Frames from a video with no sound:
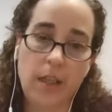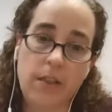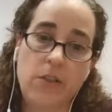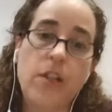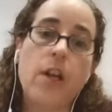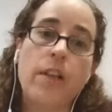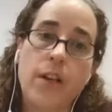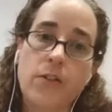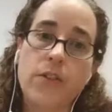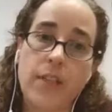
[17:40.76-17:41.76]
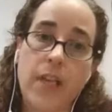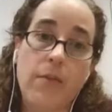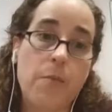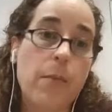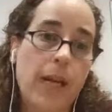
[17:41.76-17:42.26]
certainly those things
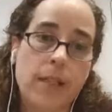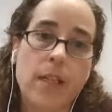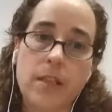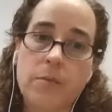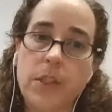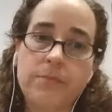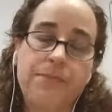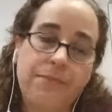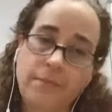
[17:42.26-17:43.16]
have impacted, but